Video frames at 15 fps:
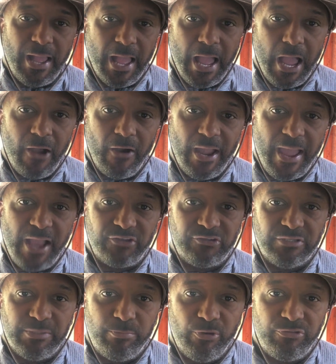how I
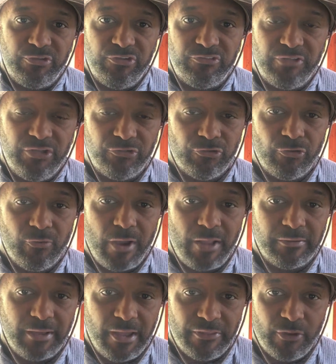actually put these things in the
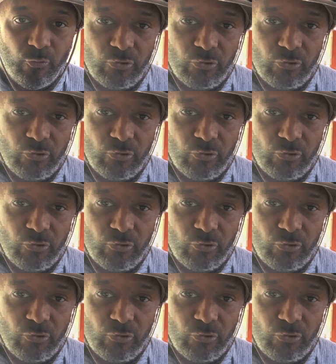ground and how they